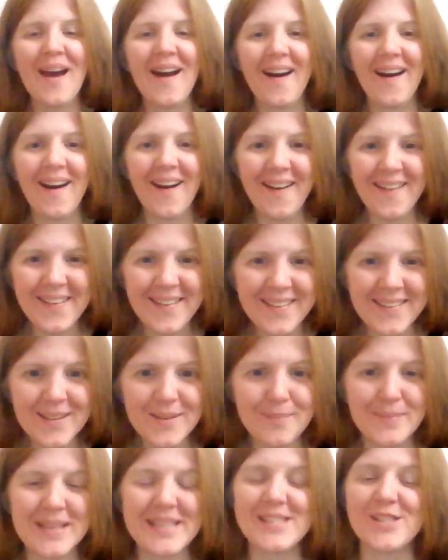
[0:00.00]

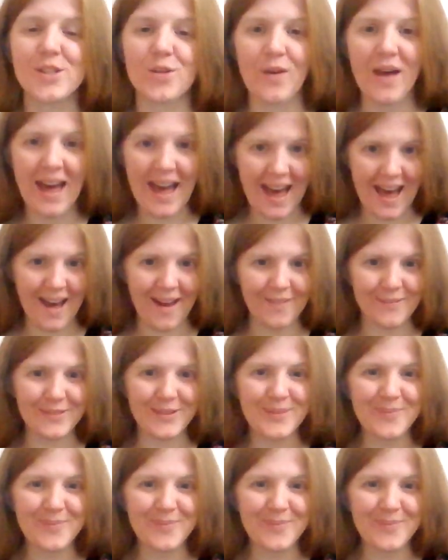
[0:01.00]
Har means to have.